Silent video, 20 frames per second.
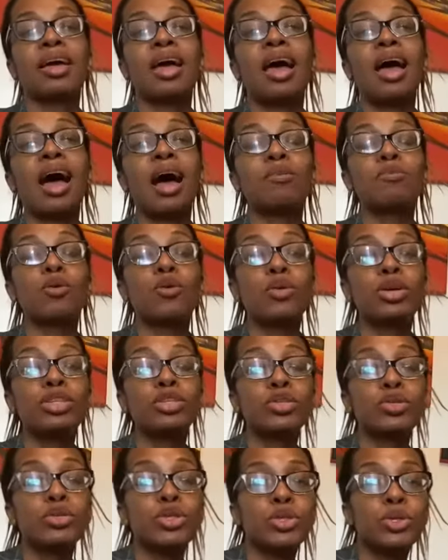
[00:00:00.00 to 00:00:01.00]
I'm going
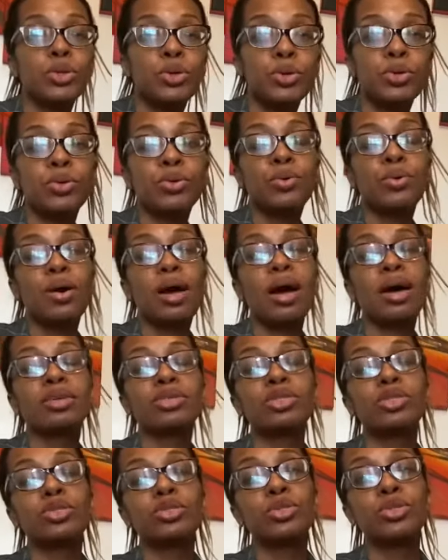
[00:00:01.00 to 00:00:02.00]
to show you how
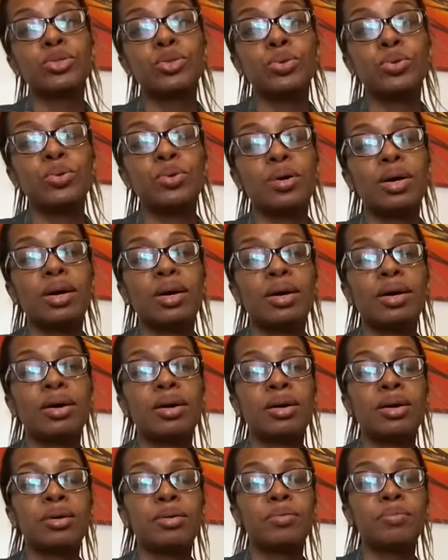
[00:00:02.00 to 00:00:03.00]
to do
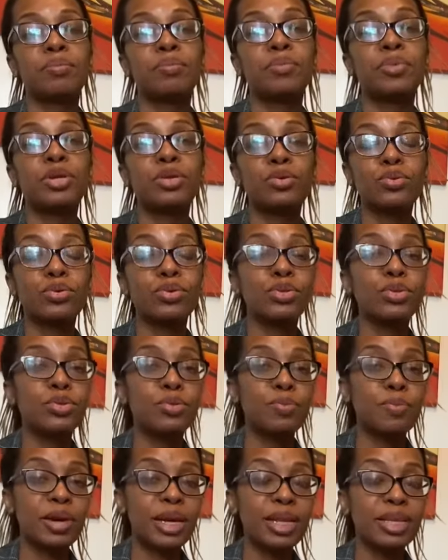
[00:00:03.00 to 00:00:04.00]
balloon
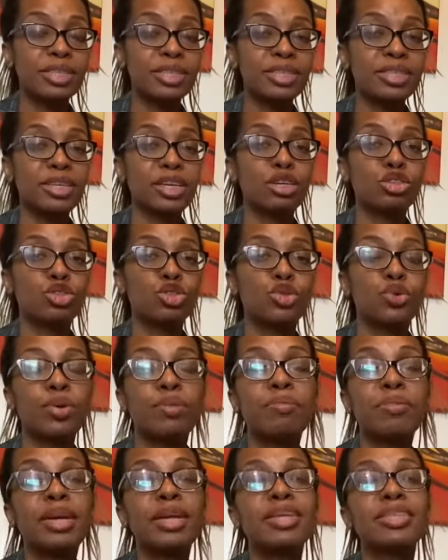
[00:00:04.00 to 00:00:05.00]
duplets,
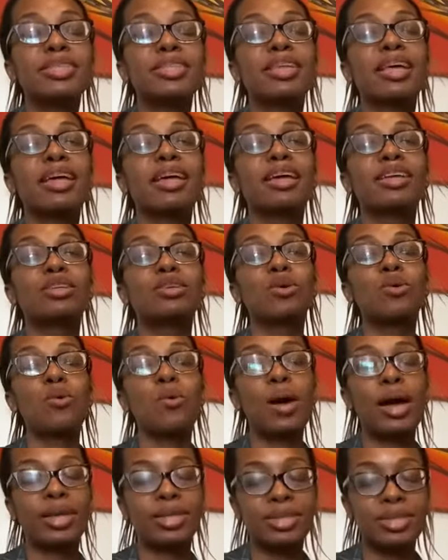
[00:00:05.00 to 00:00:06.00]
triplets, and
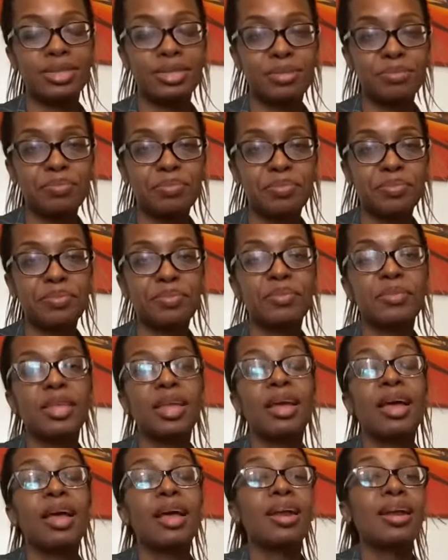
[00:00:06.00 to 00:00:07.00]
quads.
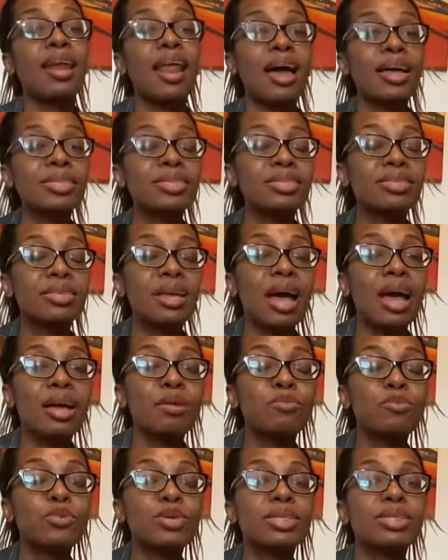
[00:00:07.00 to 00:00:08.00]
Last
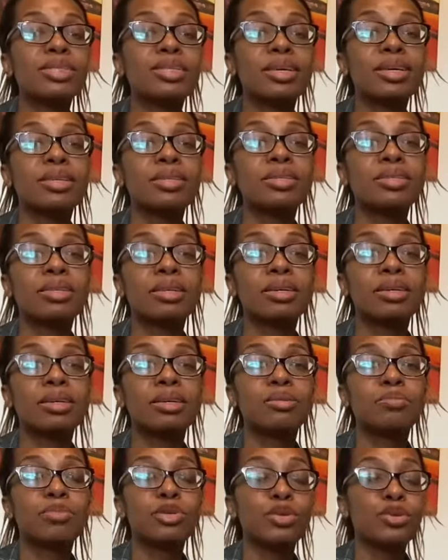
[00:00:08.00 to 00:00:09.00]
time we did the
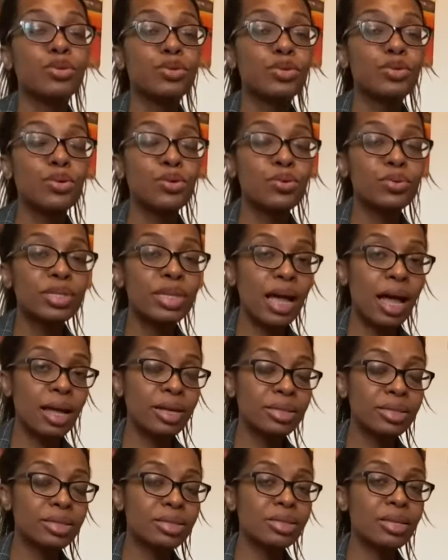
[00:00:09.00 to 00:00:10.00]
balloon glue
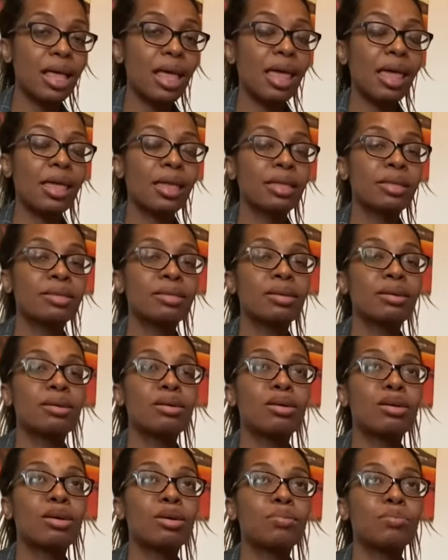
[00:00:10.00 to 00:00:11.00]
dots and
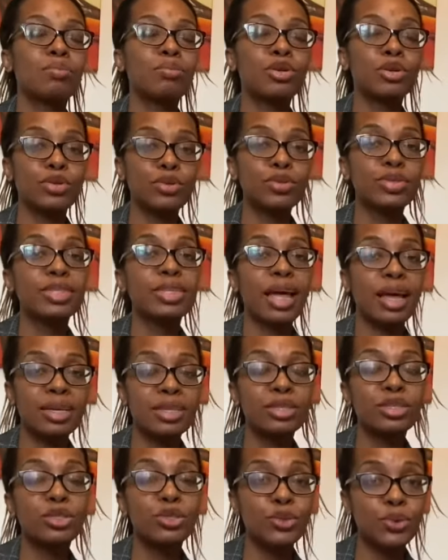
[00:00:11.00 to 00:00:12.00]
balloon
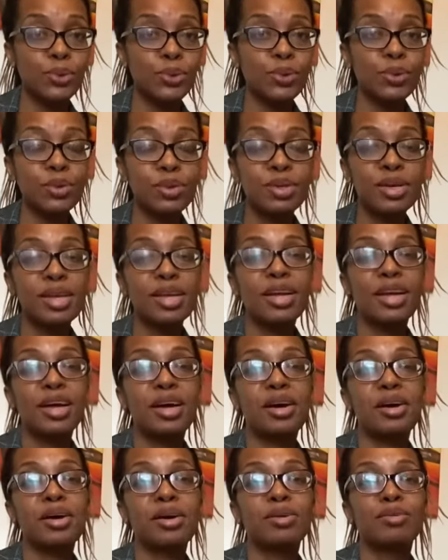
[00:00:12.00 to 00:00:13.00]
tying tool.
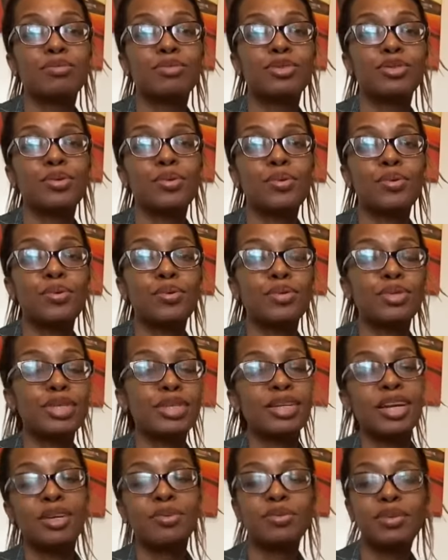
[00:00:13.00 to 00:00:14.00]
So
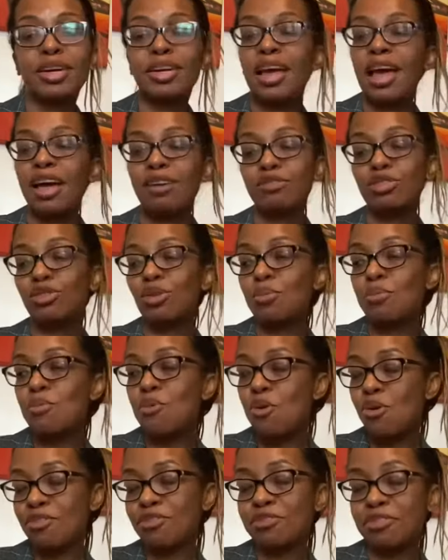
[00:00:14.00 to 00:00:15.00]
today we're gonna have some
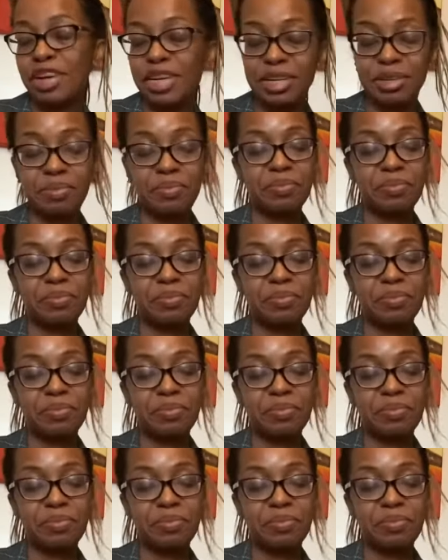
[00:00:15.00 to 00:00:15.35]
more fun.